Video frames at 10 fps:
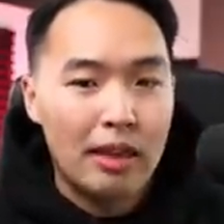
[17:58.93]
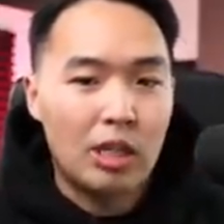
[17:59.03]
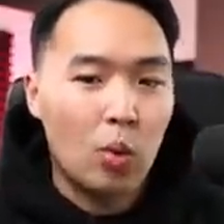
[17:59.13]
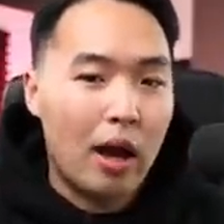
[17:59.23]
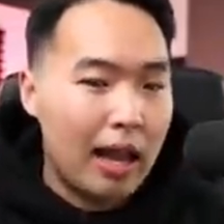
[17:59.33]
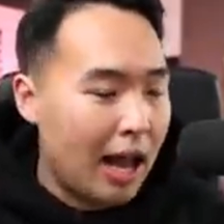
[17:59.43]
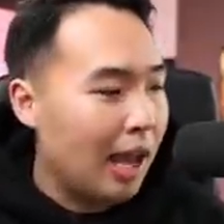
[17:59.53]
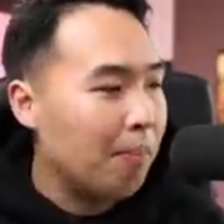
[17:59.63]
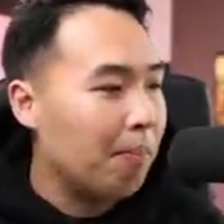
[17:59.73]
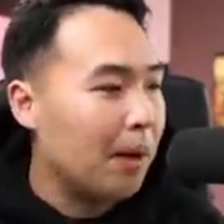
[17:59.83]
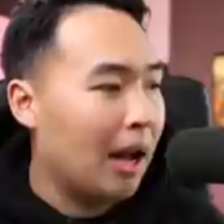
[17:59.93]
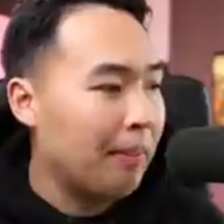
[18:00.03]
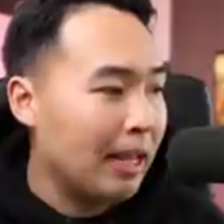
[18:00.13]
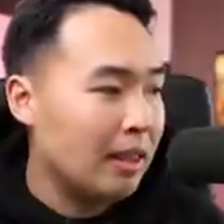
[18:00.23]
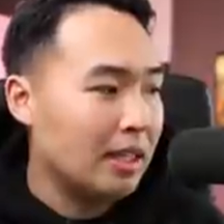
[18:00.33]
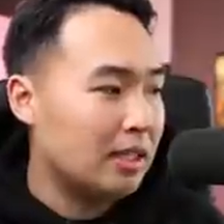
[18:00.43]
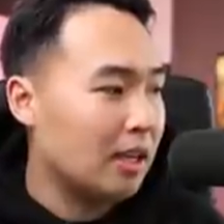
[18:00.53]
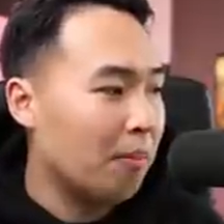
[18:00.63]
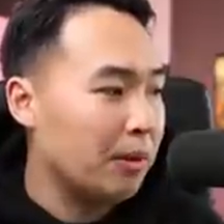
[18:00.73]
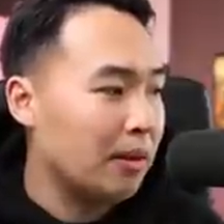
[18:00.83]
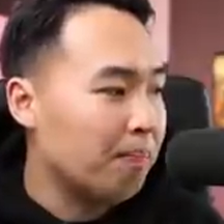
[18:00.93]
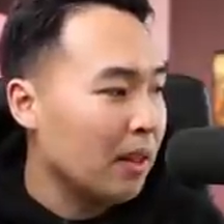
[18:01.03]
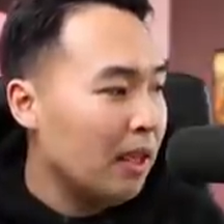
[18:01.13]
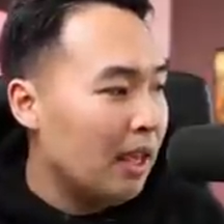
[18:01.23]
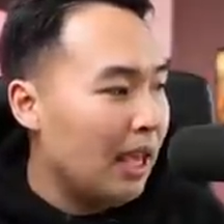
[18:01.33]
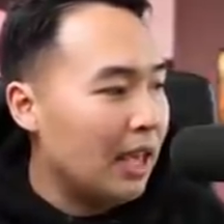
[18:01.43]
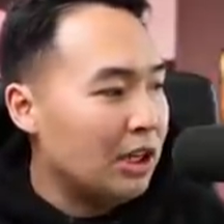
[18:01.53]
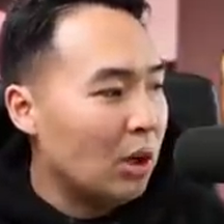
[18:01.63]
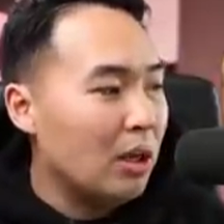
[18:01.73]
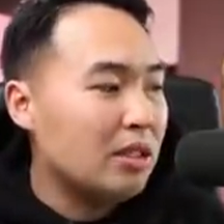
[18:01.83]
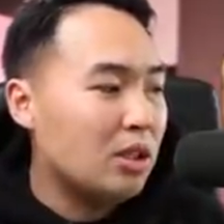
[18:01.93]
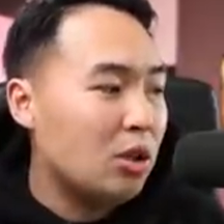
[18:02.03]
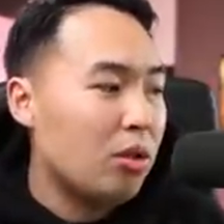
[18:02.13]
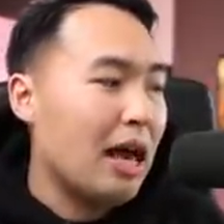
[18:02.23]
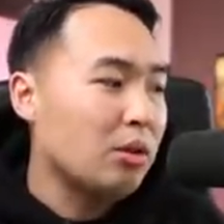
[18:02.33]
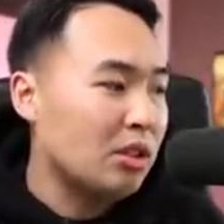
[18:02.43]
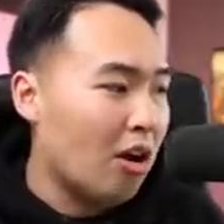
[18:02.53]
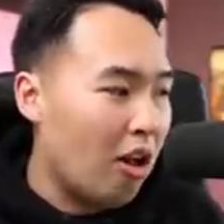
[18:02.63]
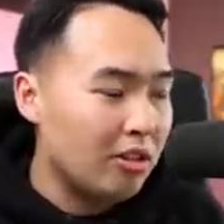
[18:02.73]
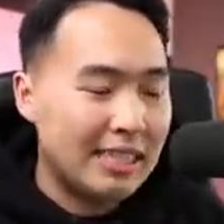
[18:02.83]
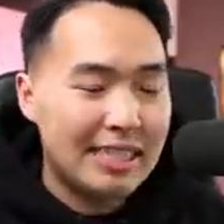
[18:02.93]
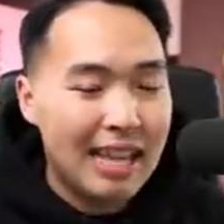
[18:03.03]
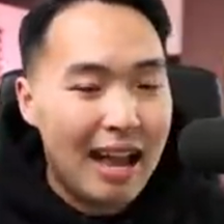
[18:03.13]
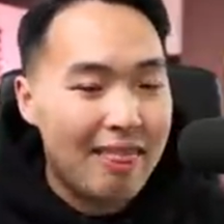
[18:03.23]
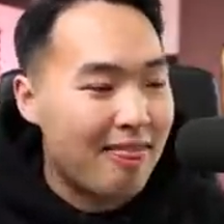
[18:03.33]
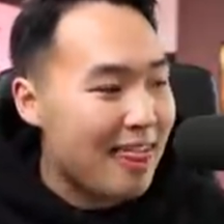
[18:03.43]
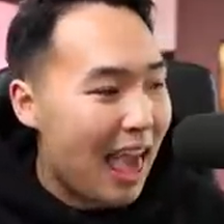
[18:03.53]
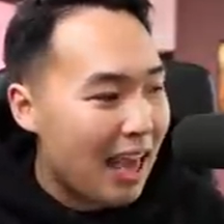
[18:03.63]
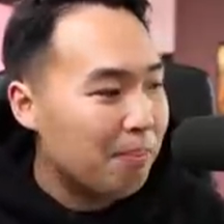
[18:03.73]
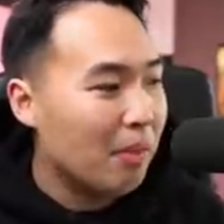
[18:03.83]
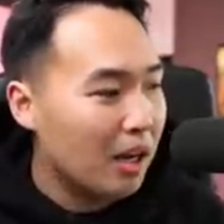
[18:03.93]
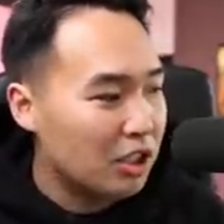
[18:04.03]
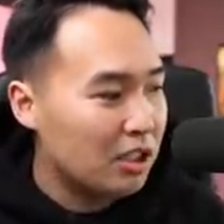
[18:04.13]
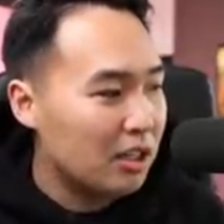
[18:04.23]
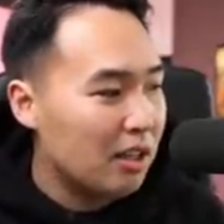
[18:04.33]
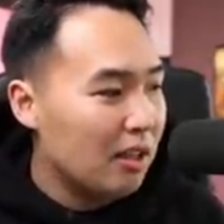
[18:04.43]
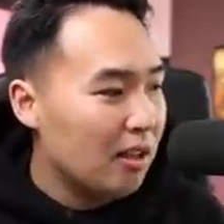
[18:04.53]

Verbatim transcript: That's why I'm I'm in this company, and you know it's two thousand dollars. It's not that much.